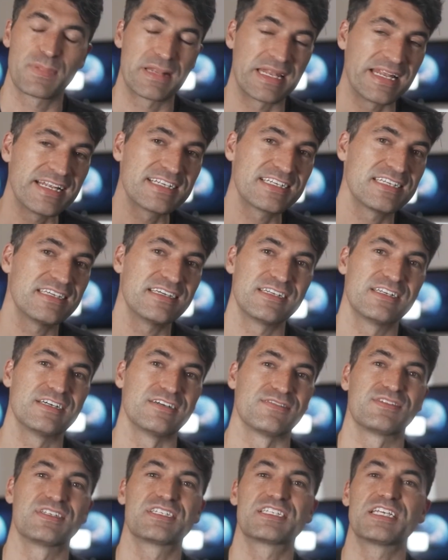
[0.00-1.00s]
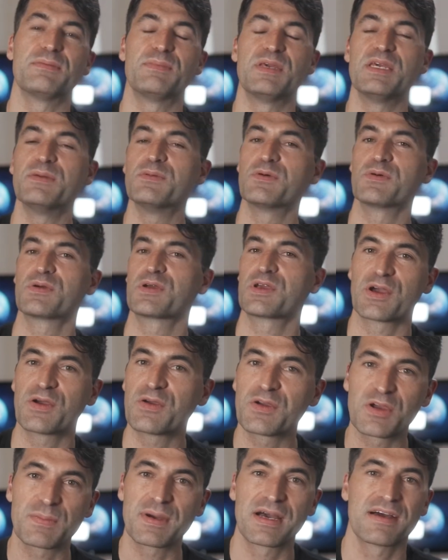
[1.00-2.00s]
plenty enough to see people
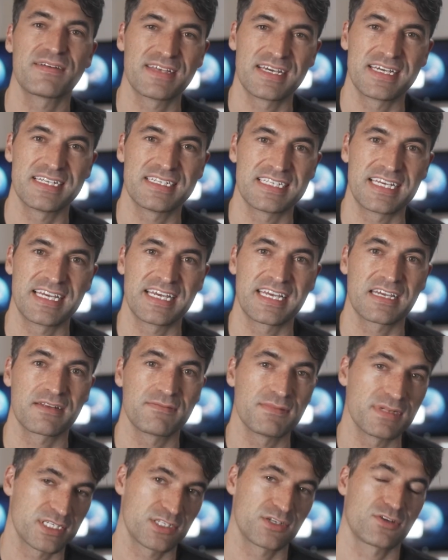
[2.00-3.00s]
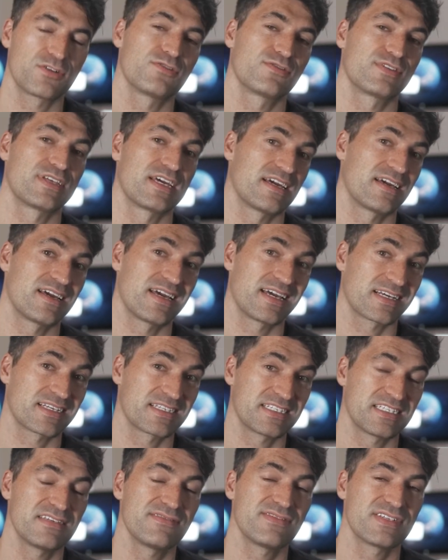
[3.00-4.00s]
going about their day and resolve their
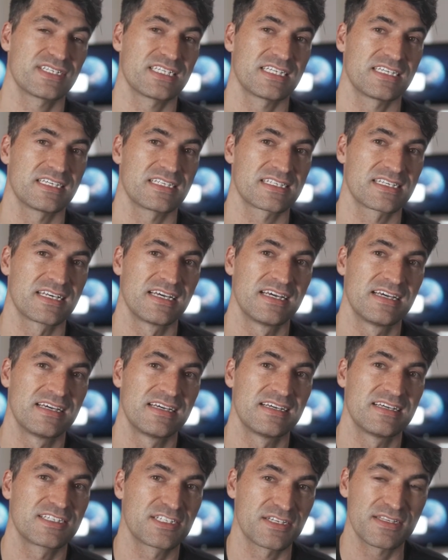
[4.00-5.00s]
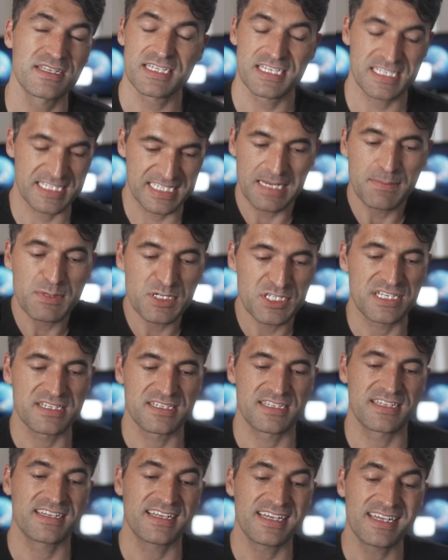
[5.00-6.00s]
activities. So this
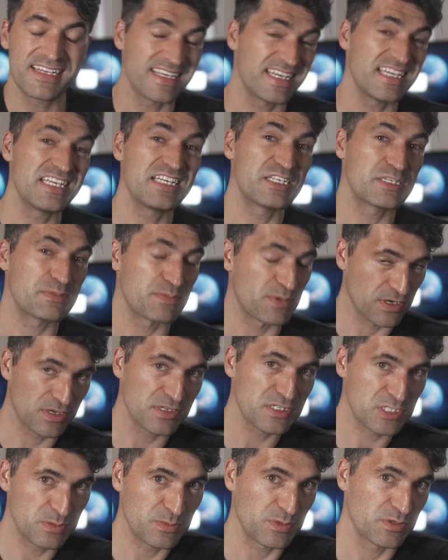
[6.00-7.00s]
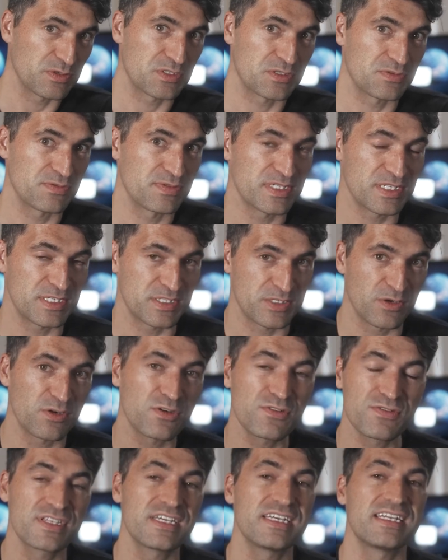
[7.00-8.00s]
establishes that it is possible to
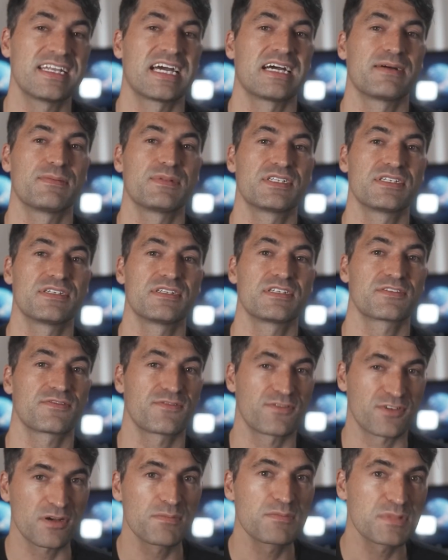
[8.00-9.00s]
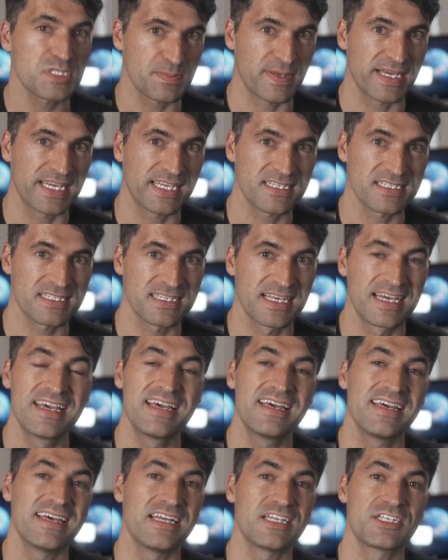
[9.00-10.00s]
resolve the inhabitants from space.
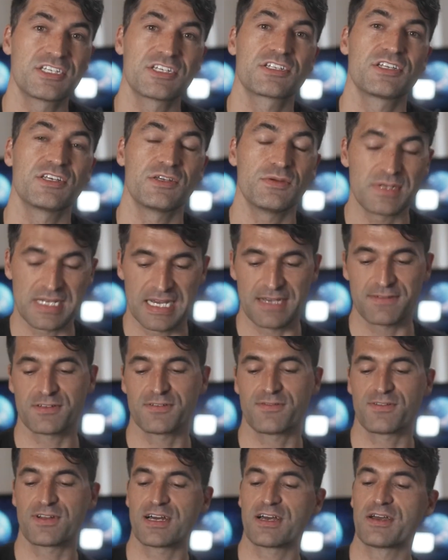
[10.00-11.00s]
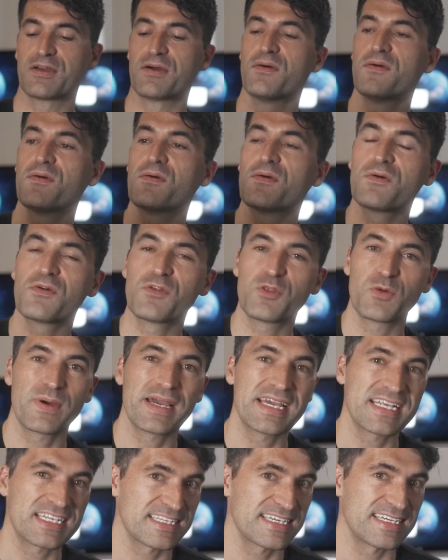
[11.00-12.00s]
It's just that you would have to fly all the
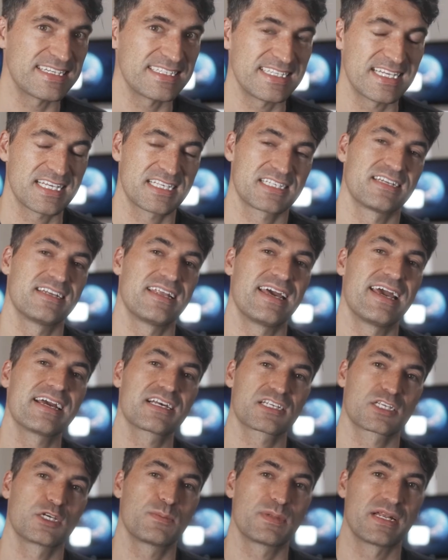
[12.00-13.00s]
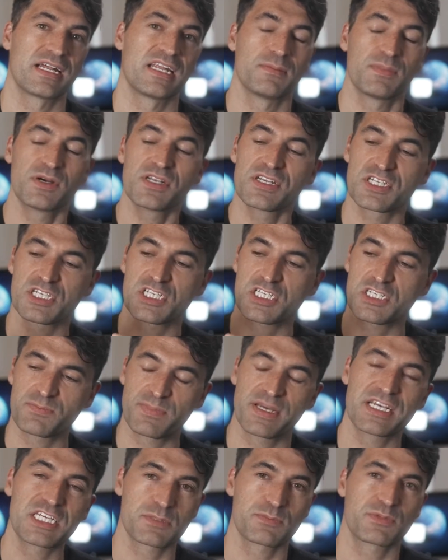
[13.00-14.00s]
way to that distant exoplanet, put a
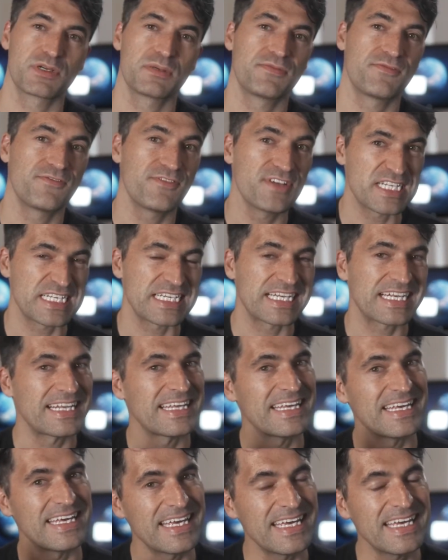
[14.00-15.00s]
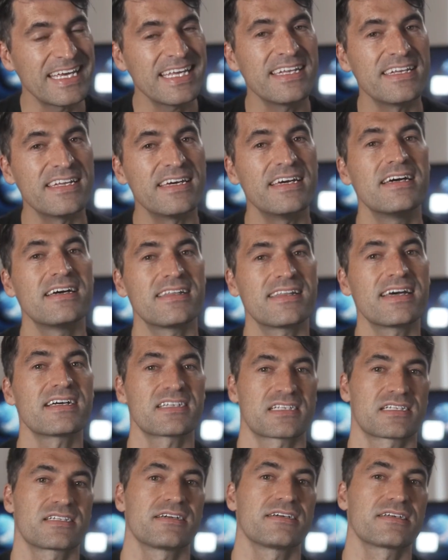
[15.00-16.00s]
space probe physically in
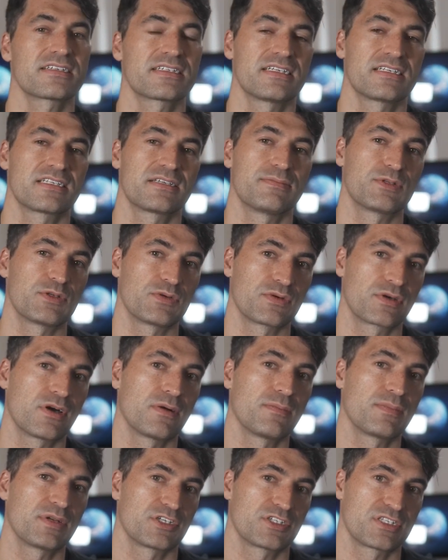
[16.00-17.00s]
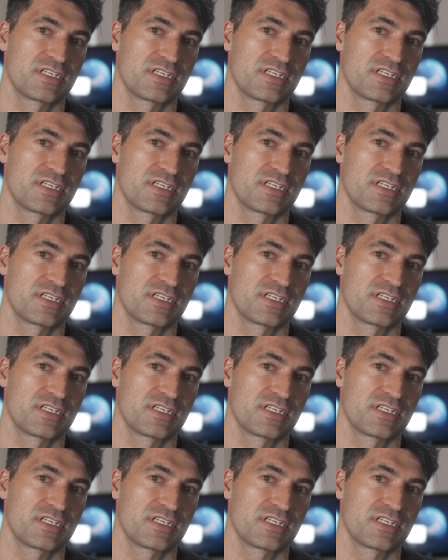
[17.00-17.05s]
that star system to accomplish